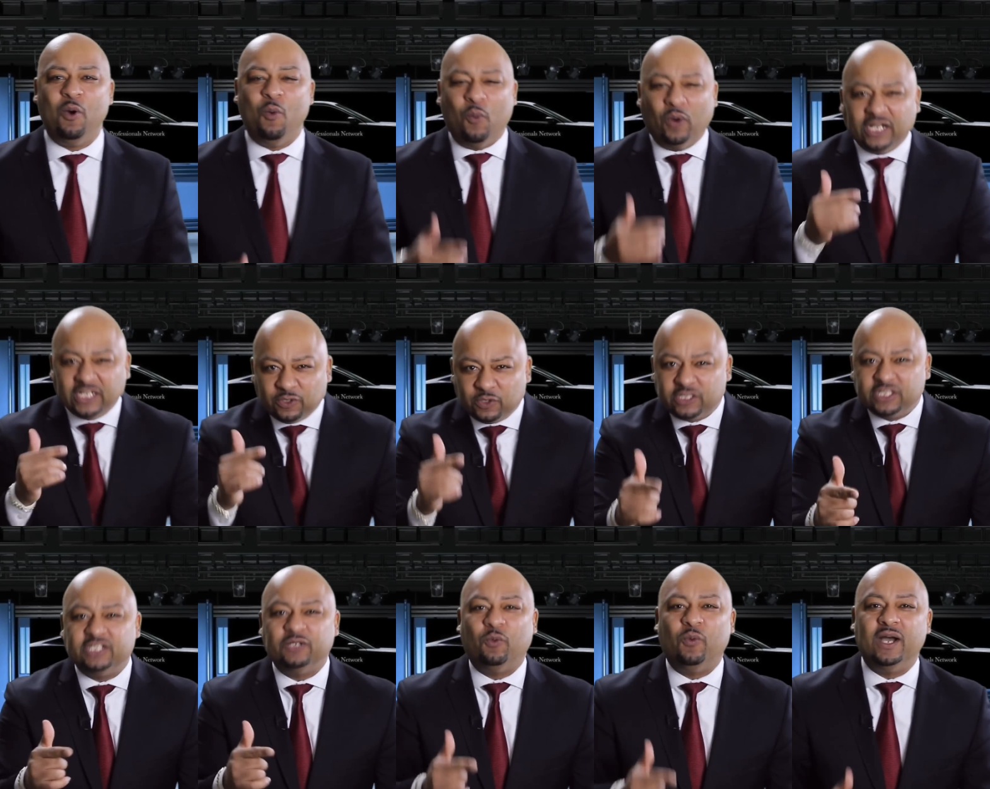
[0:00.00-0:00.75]
What
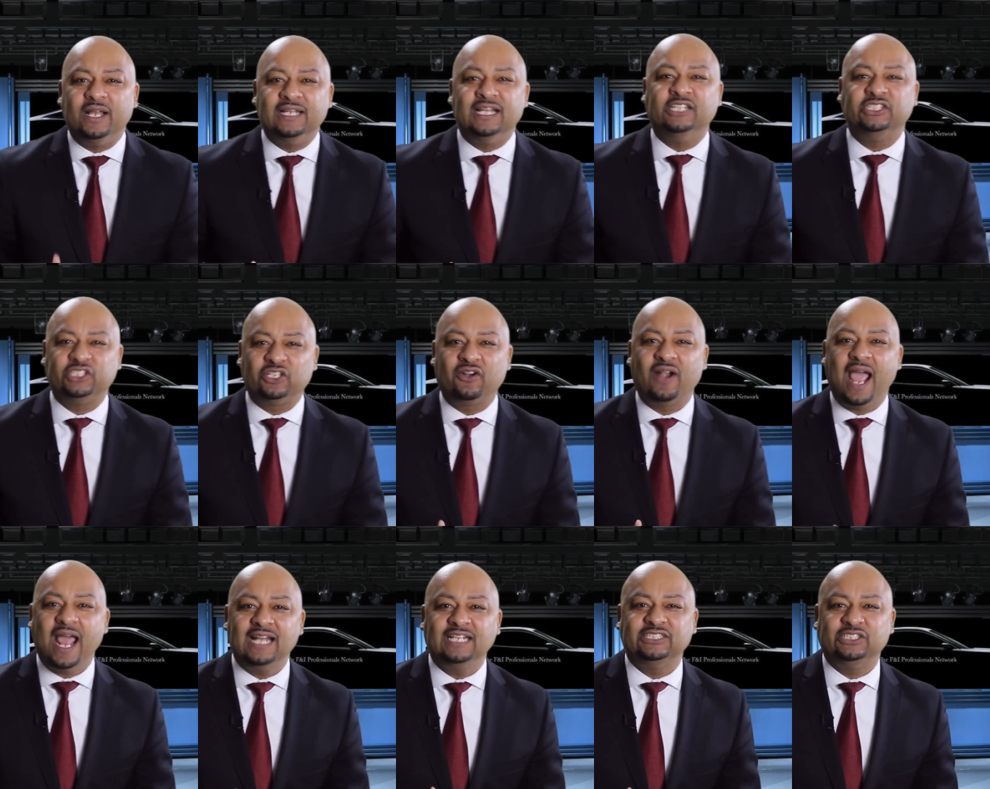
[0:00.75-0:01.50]
does your
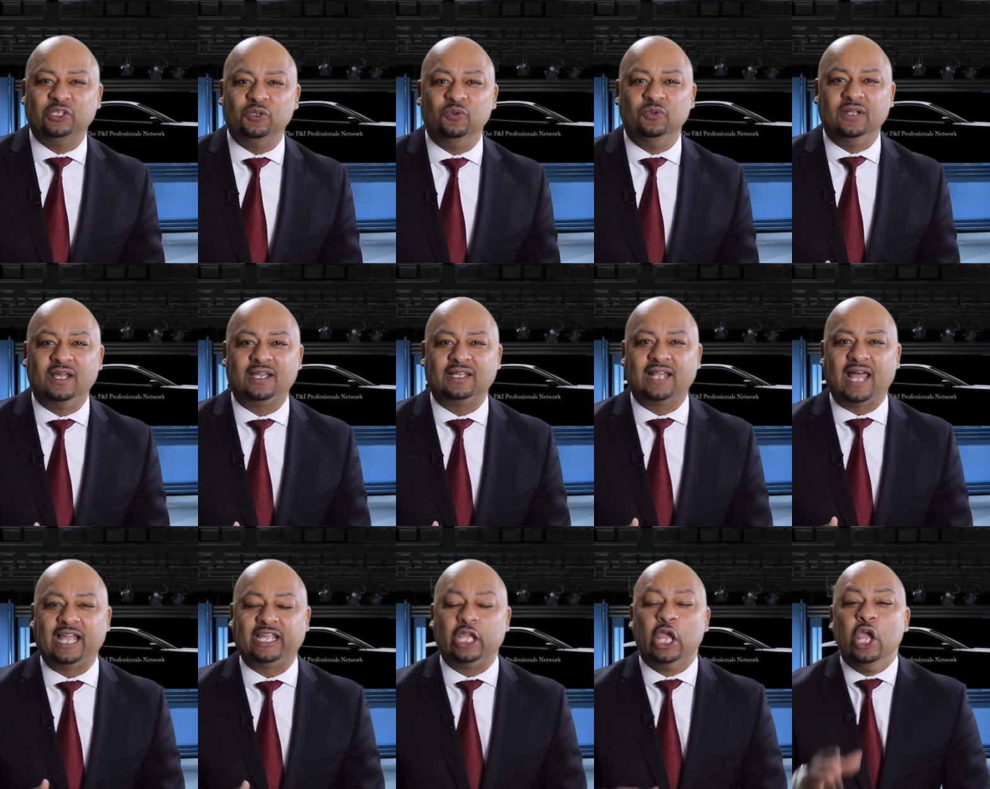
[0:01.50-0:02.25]
attitude look
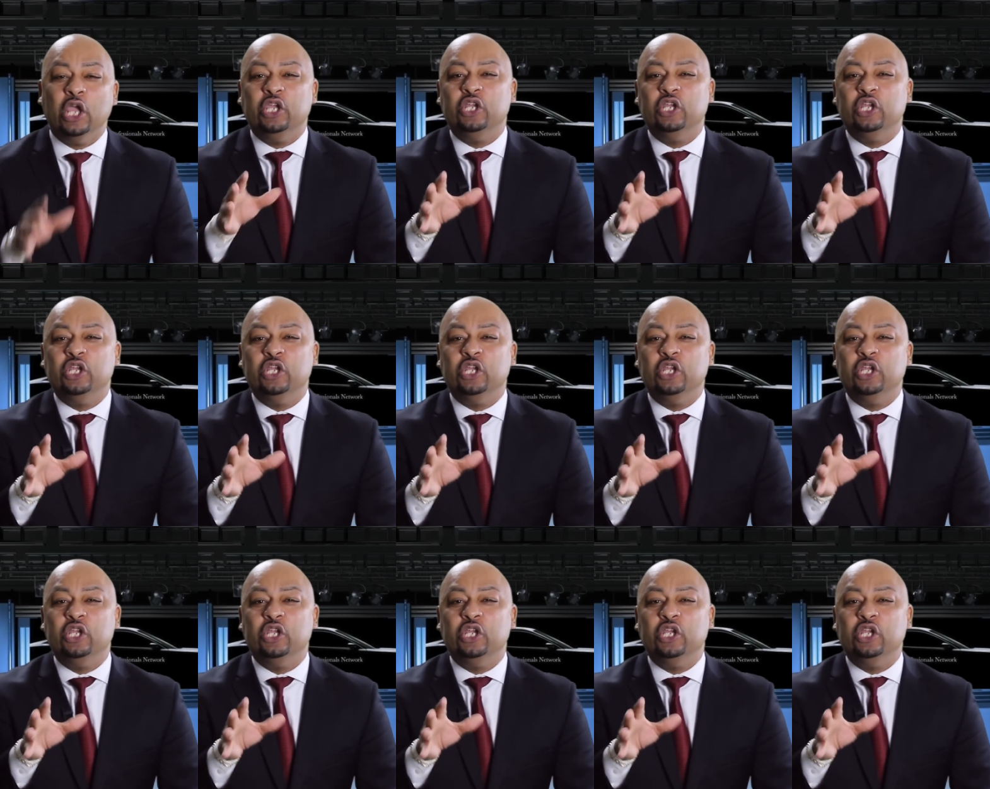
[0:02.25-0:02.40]
like?